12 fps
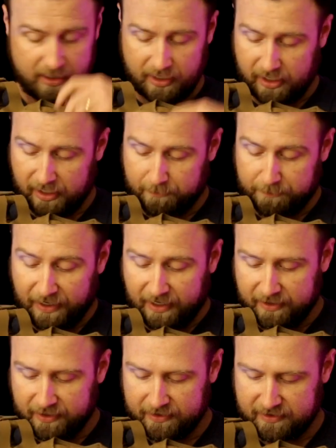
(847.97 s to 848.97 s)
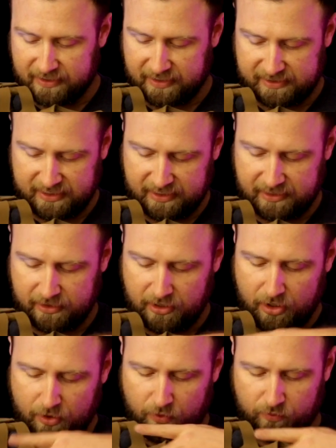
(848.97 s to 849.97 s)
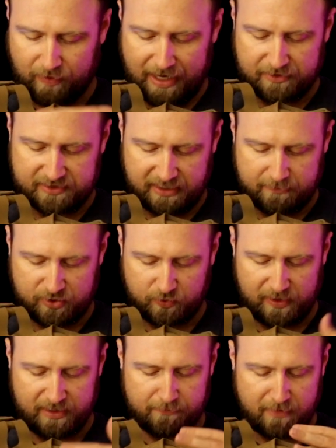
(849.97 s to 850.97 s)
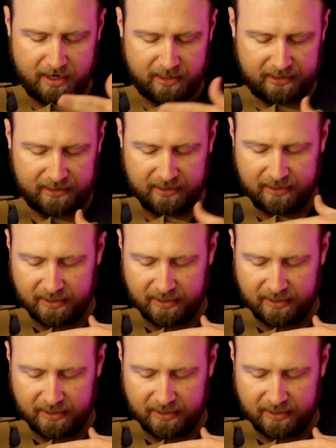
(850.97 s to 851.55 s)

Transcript: But the antenna routes in between the molly